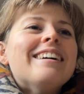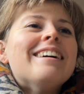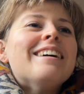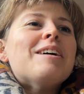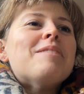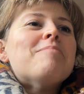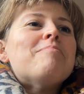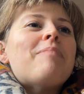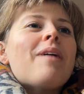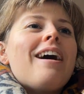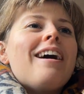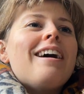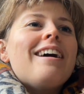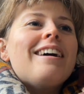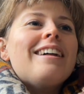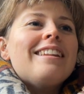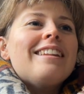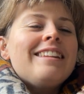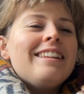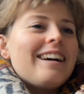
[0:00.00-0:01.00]
But
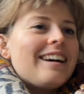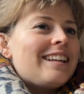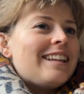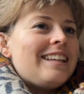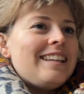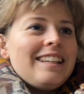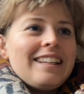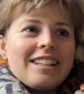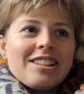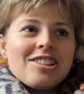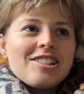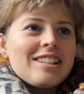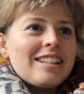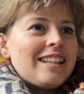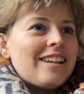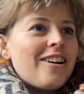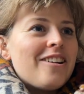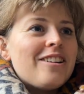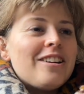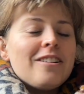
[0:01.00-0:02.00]
like
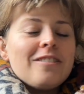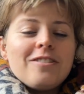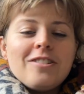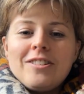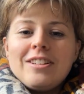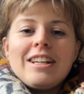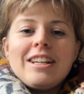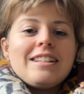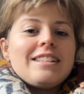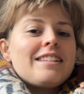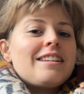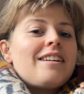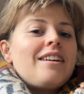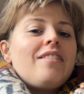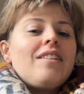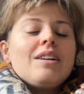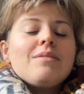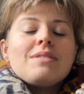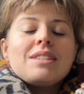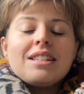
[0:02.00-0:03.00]
literally only a few days ago,
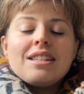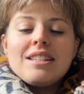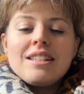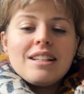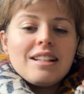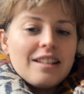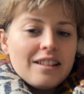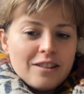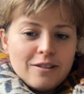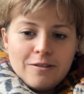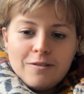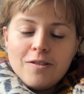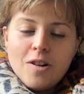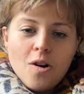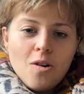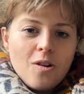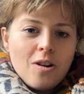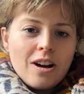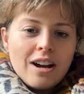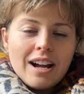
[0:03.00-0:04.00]
I was still in the
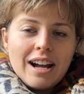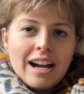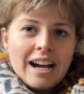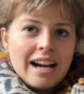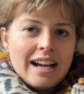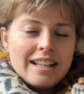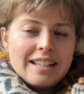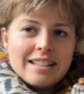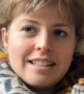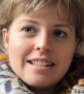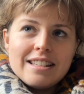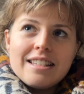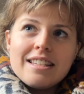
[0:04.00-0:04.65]
fog, and